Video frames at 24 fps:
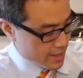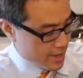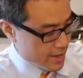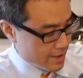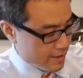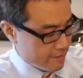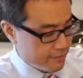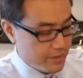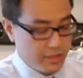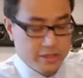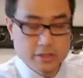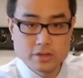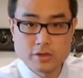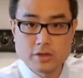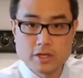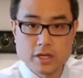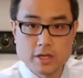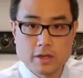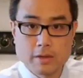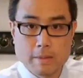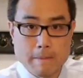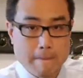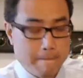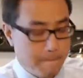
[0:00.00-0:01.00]
heavy
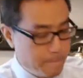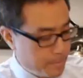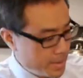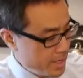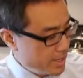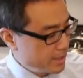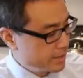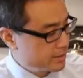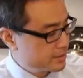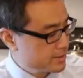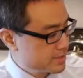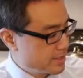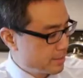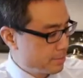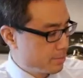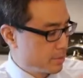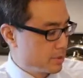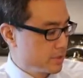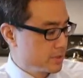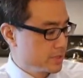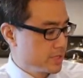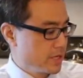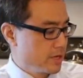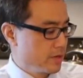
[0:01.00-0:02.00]
duty, big
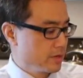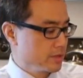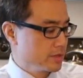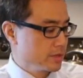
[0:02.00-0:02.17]
zippers here,